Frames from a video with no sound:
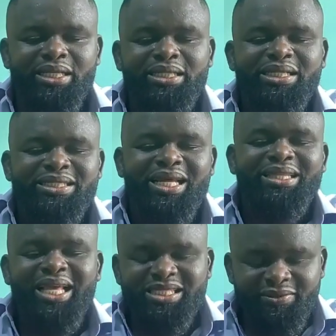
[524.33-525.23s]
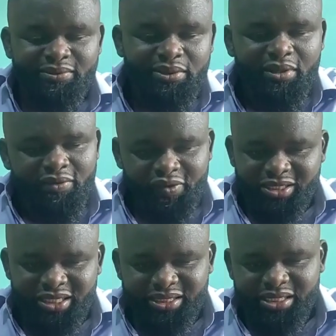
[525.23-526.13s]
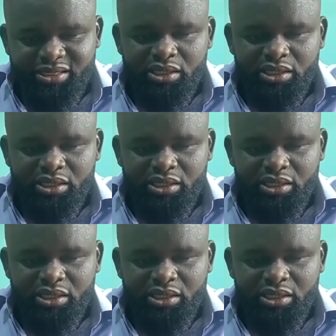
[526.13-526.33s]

sanitation facilities?